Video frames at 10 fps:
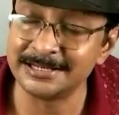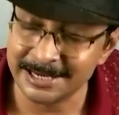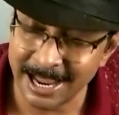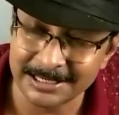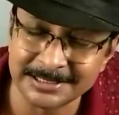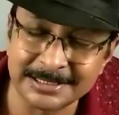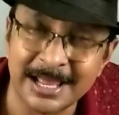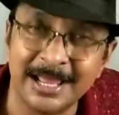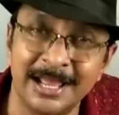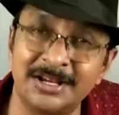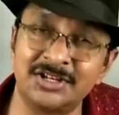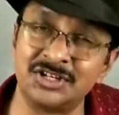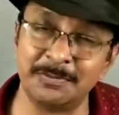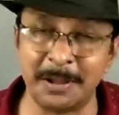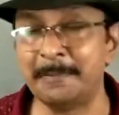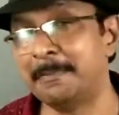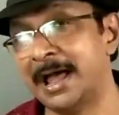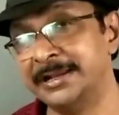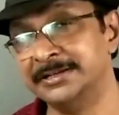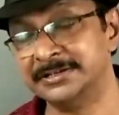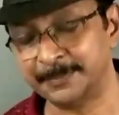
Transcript: yes, it is in my mind.